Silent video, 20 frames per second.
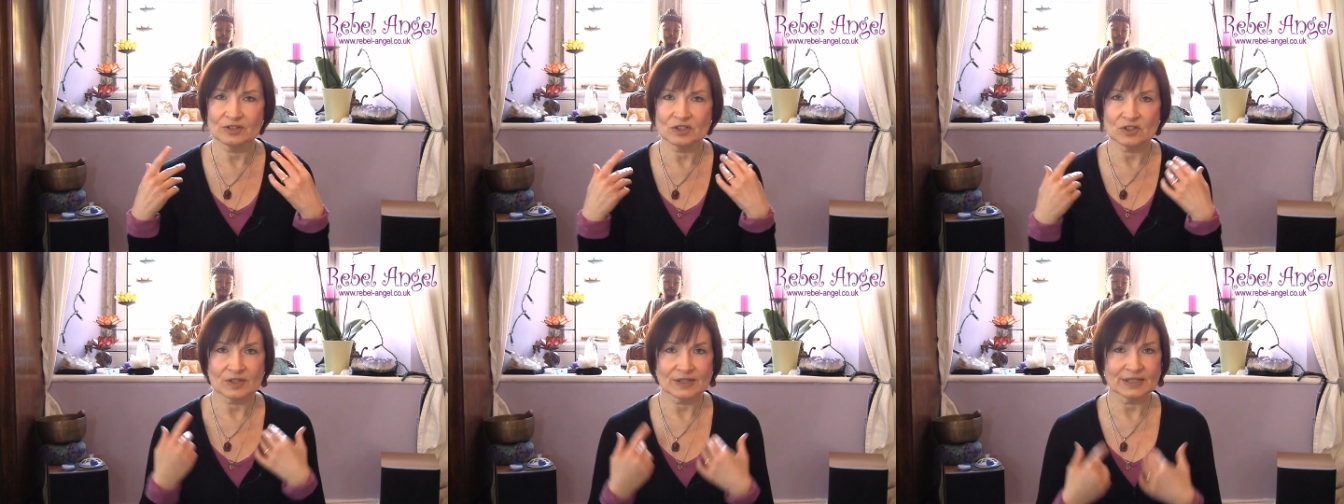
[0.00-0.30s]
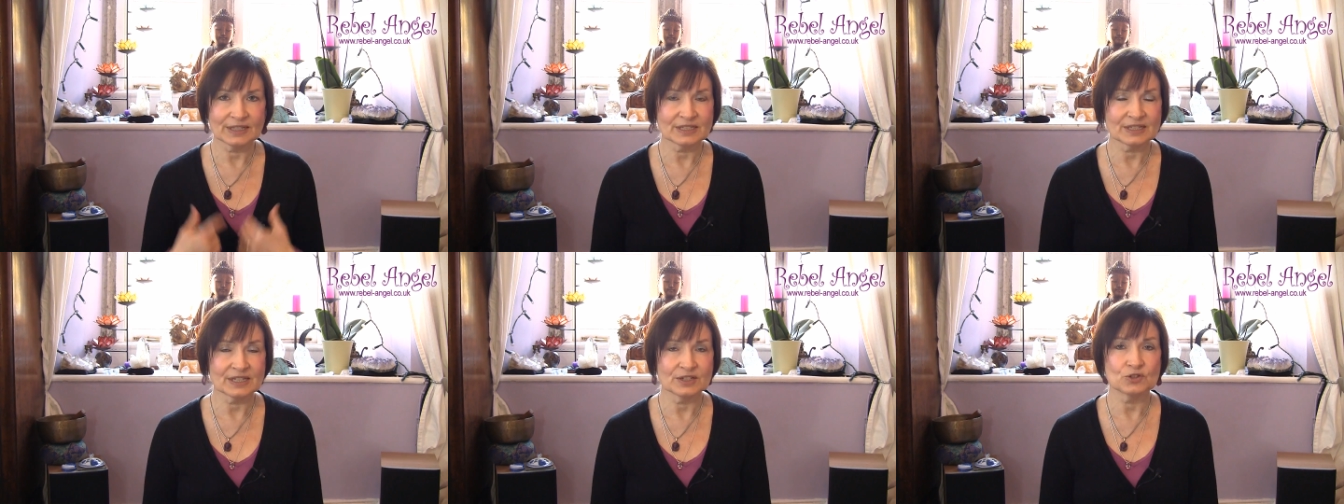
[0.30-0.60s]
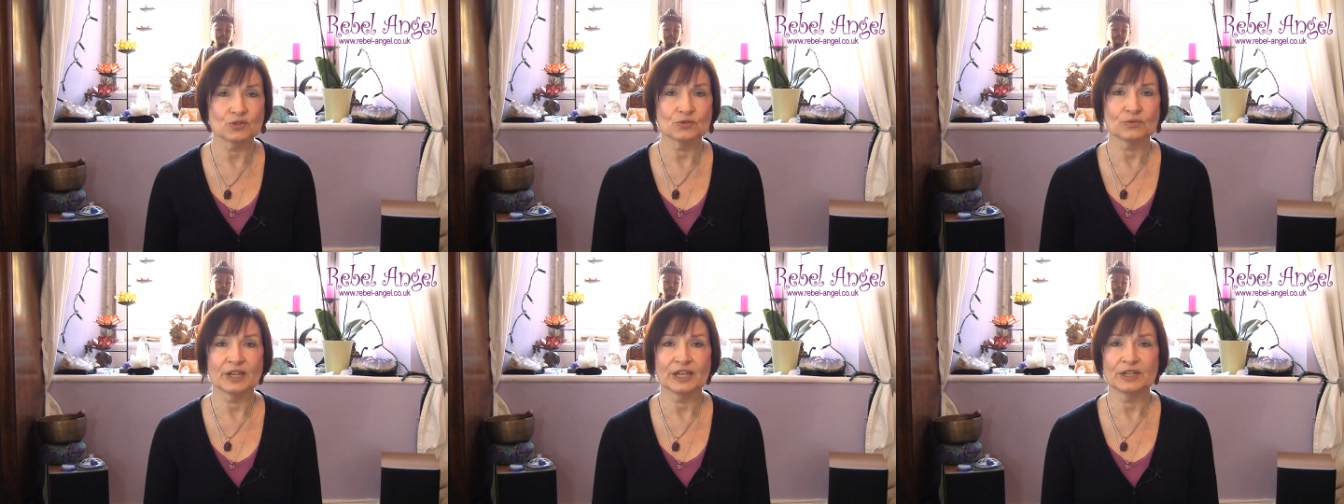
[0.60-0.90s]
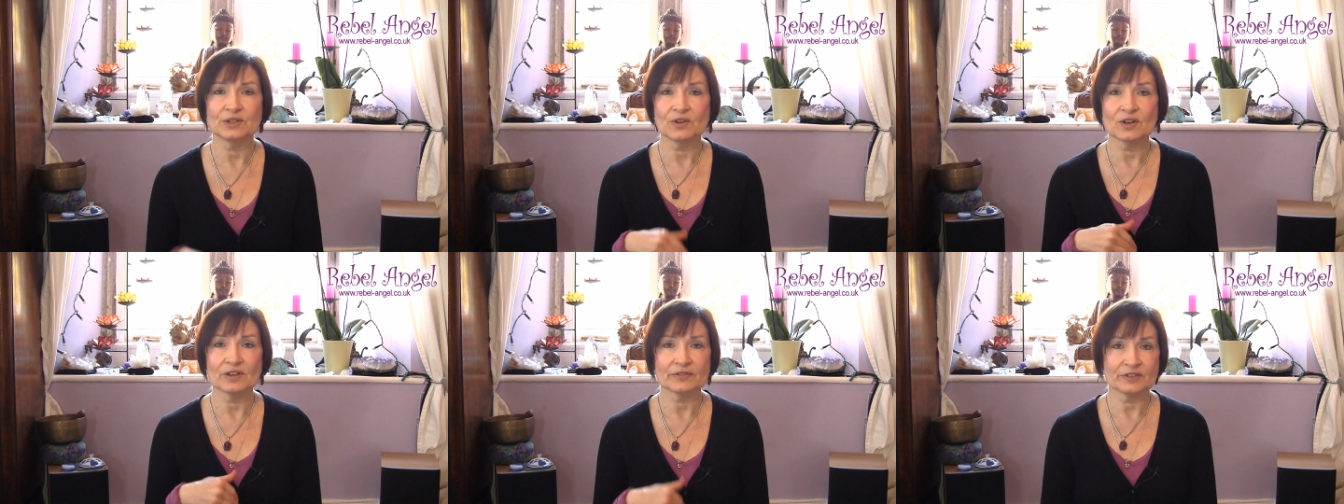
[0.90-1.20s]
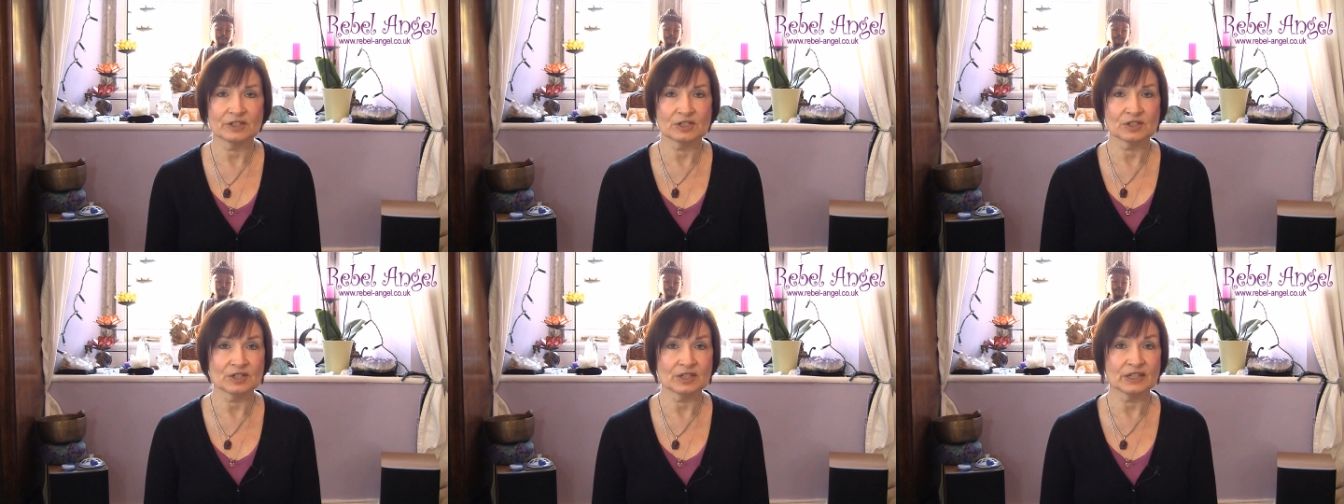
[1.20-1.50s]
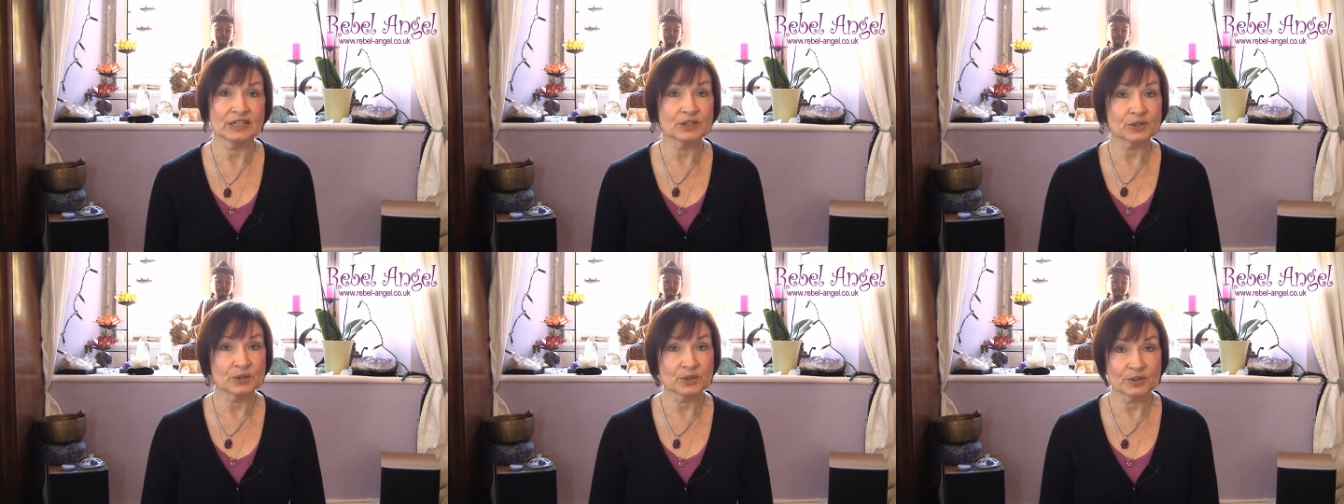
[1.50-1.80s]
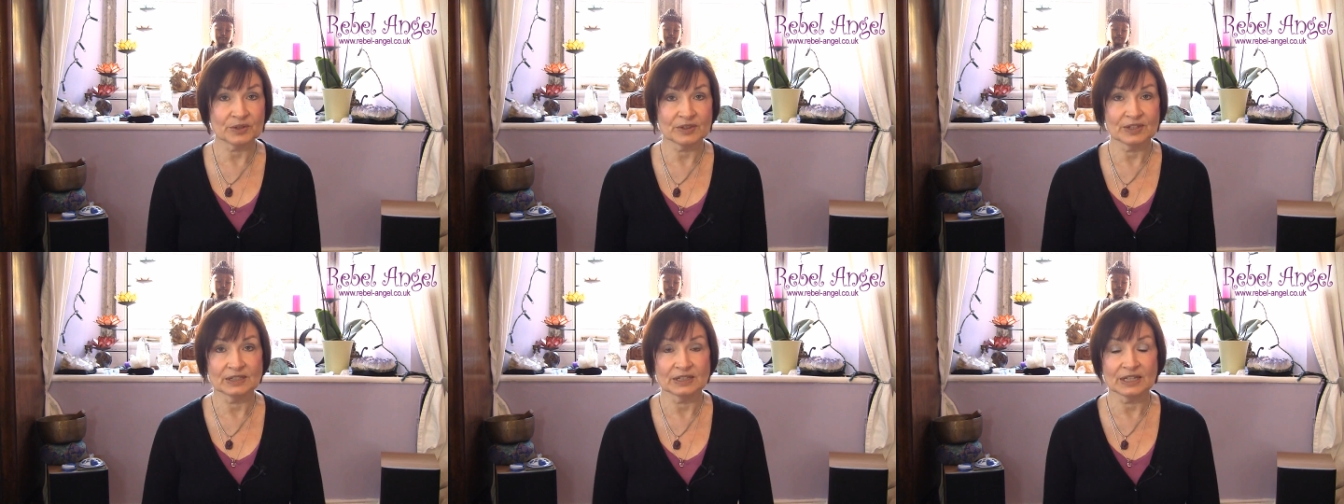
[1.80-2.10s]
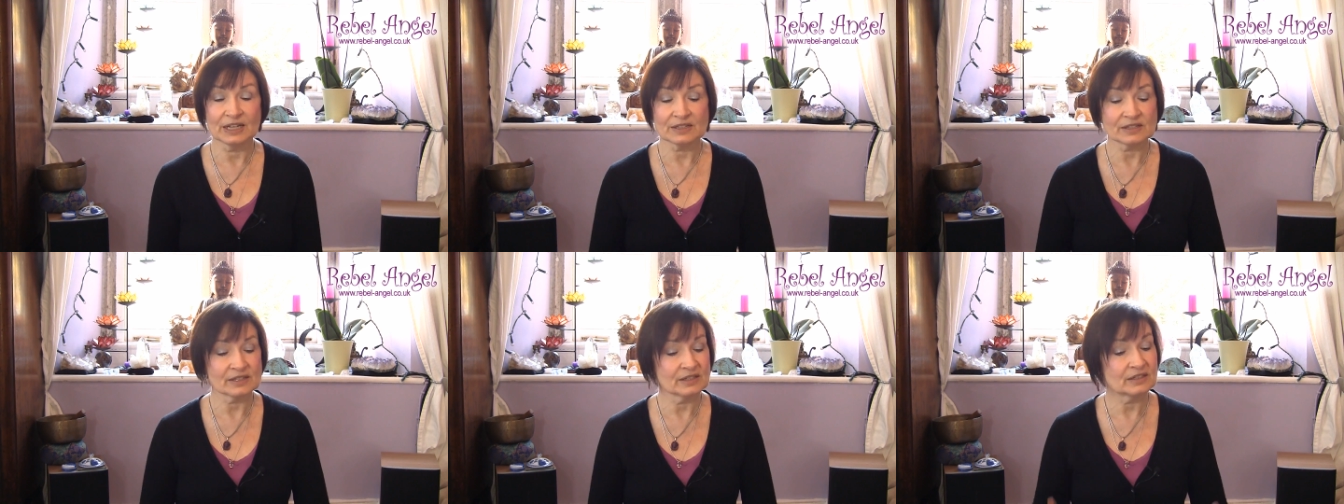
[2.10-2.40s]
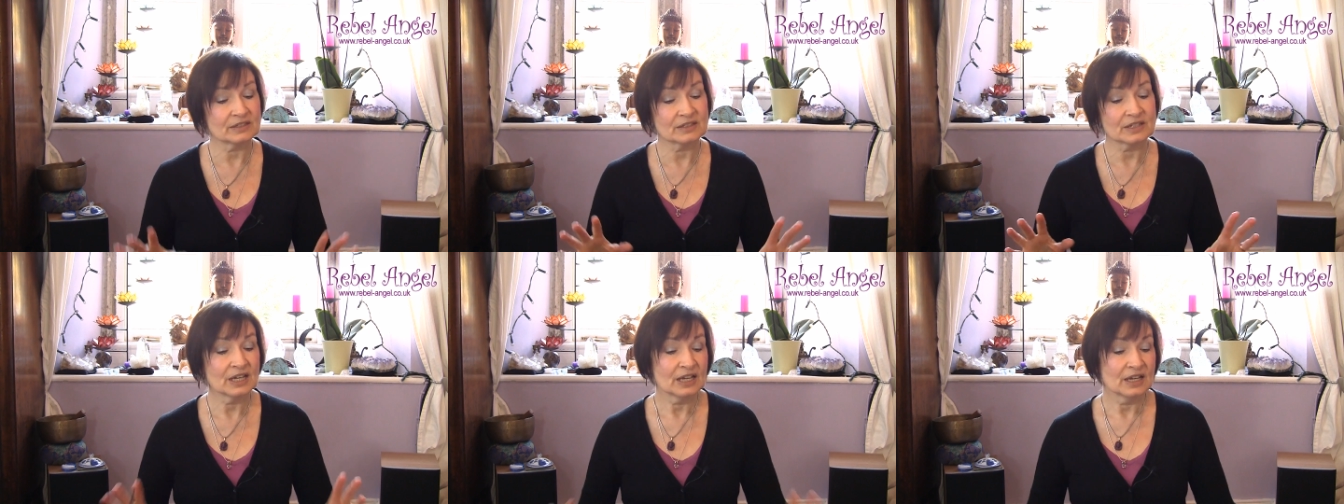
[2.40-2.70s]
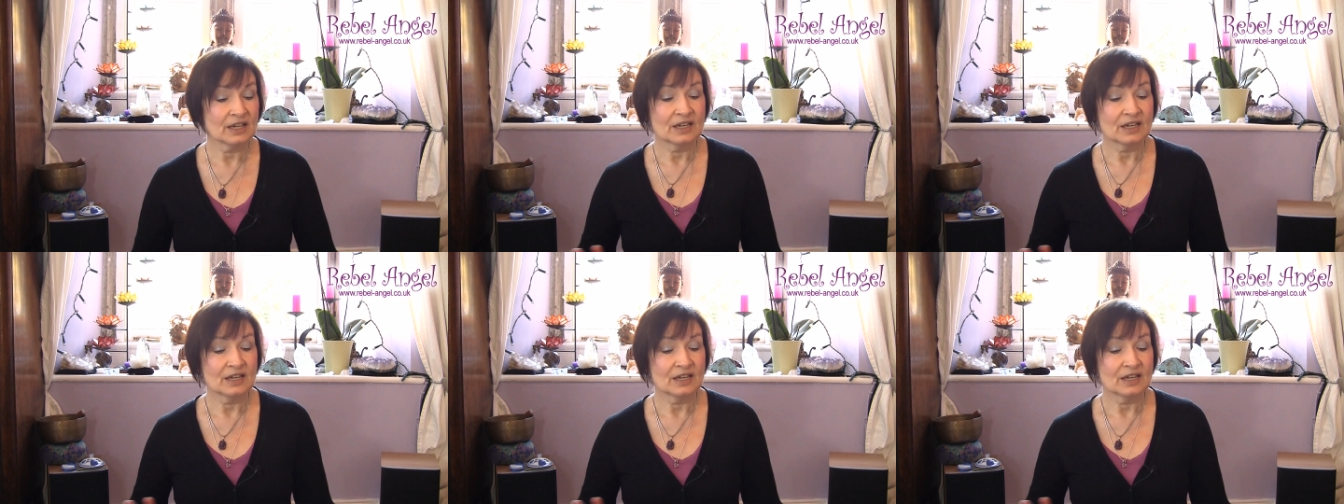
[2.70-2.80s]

It just lets it drain off into the earth and lets it